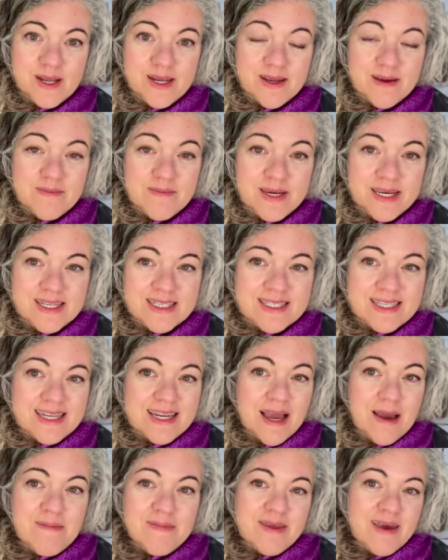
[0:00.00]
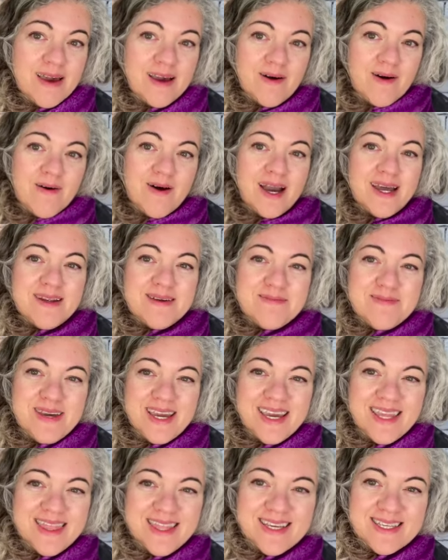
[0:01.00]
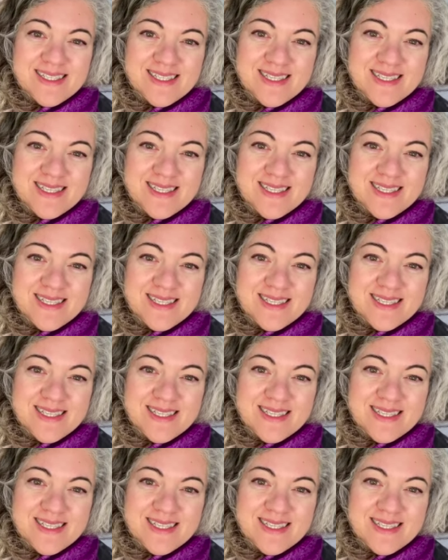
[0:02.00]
it means, and I'm like, oh, I didn't paint this.